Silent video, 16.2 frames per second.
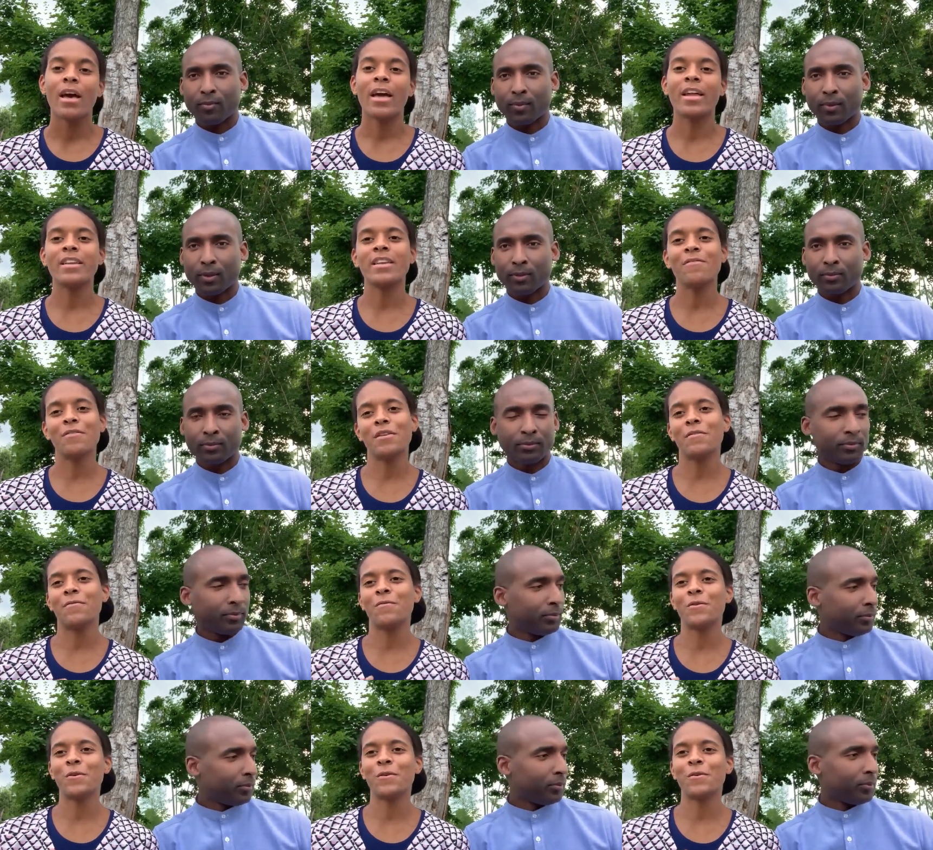Speaker 1: And even
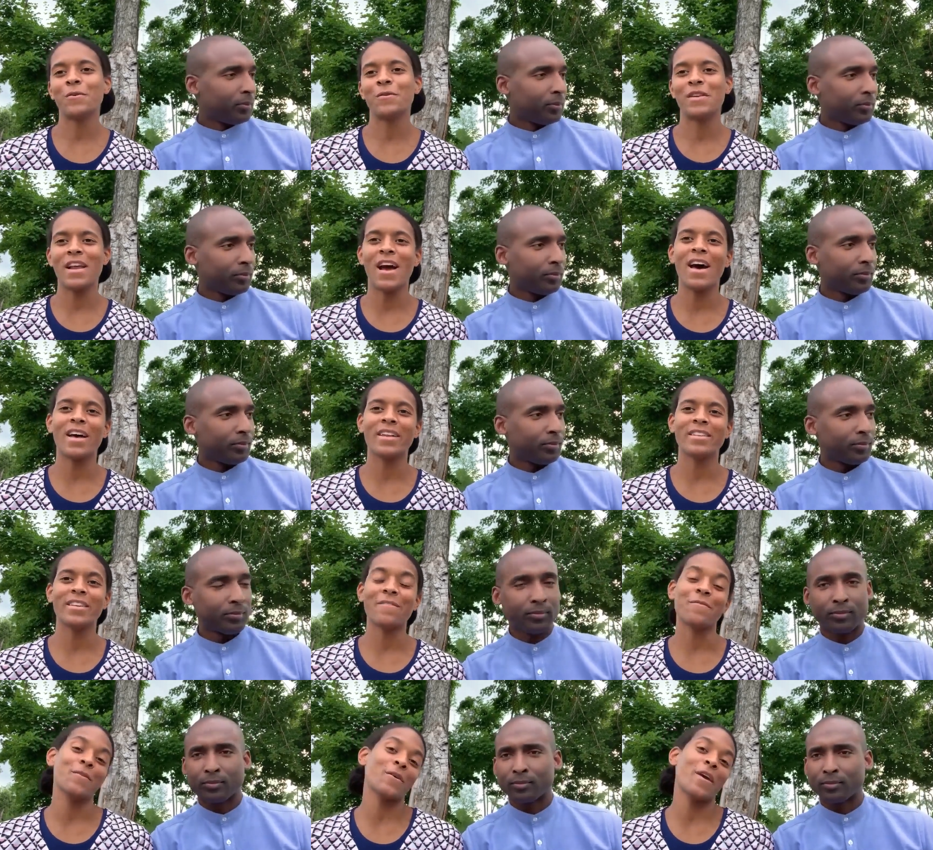if you're not,
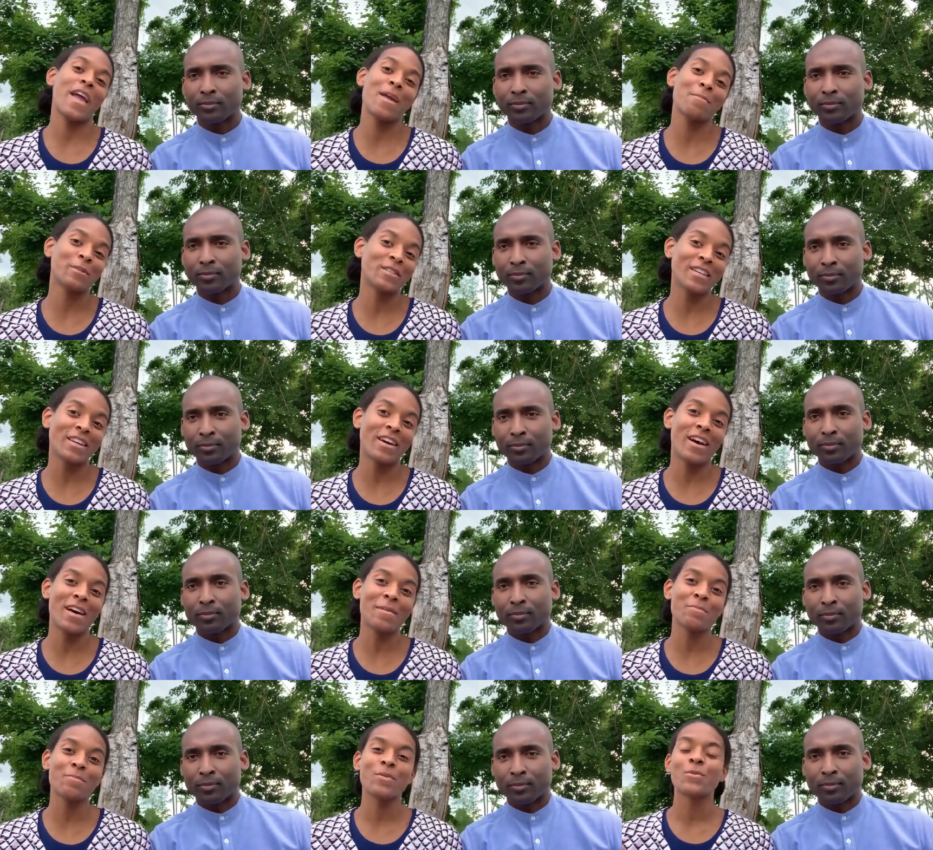if you're able to
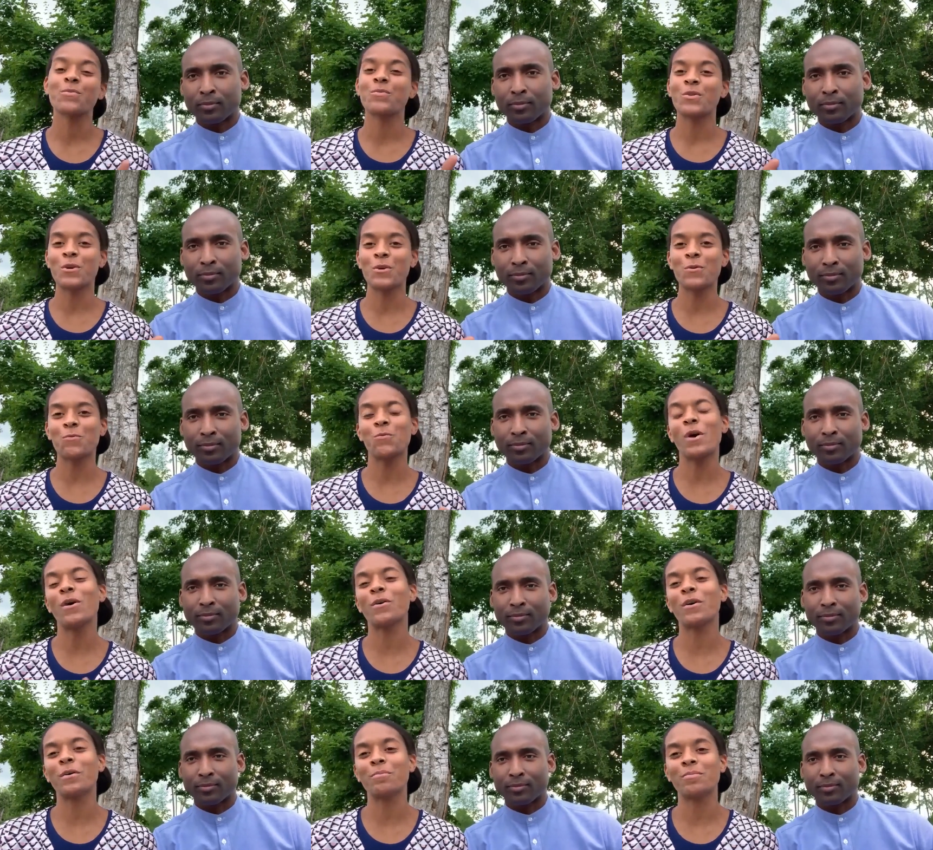come, you're
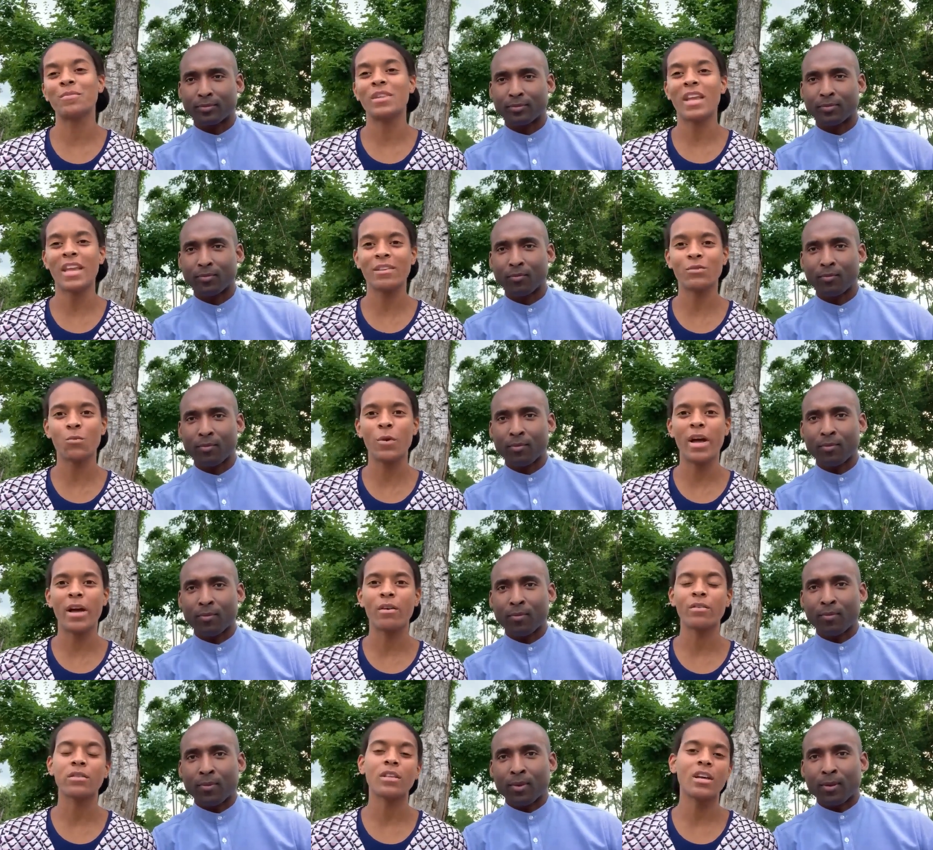welcome as
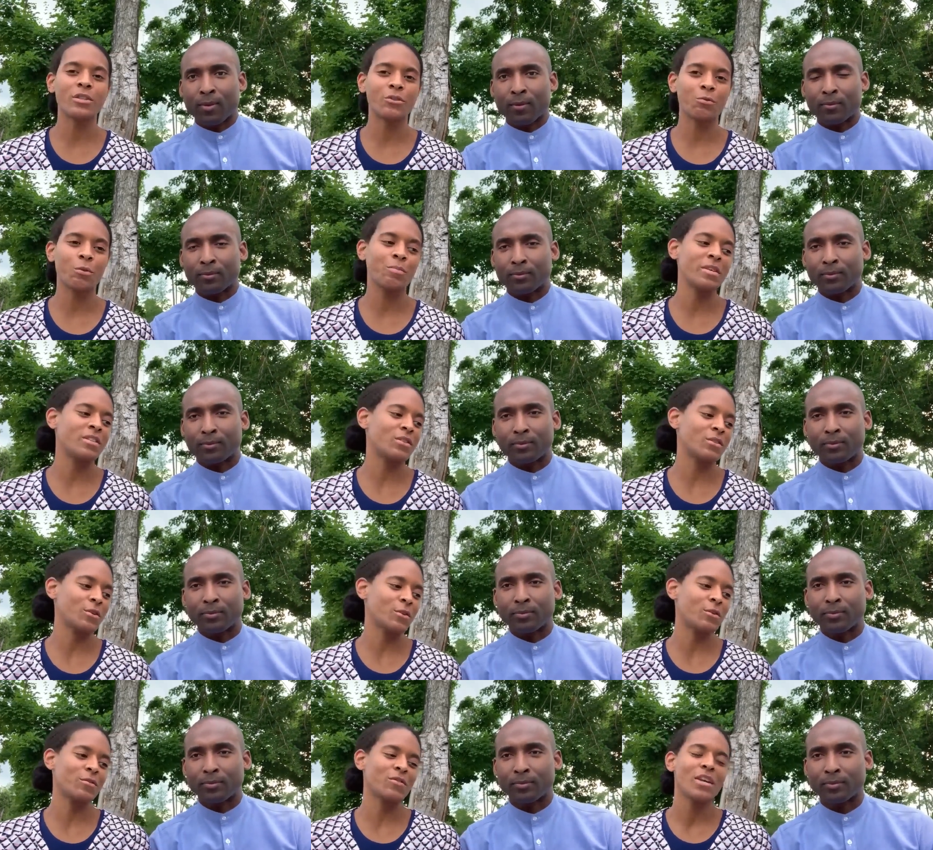well. Lunch will be
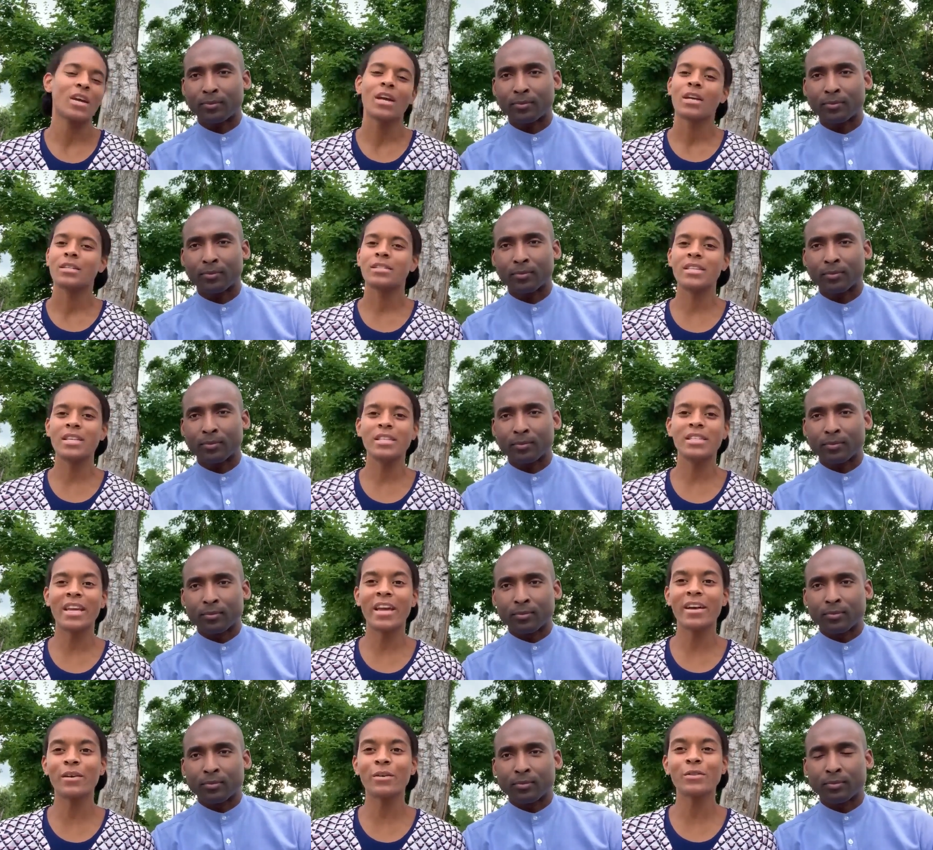served
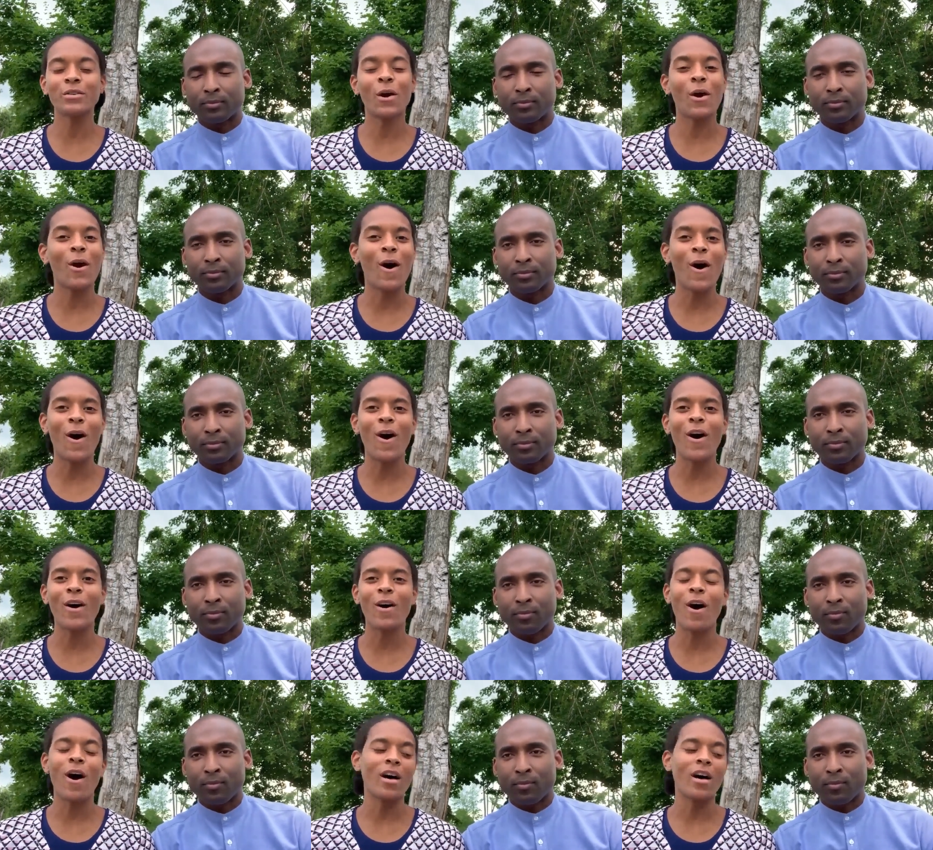Details are all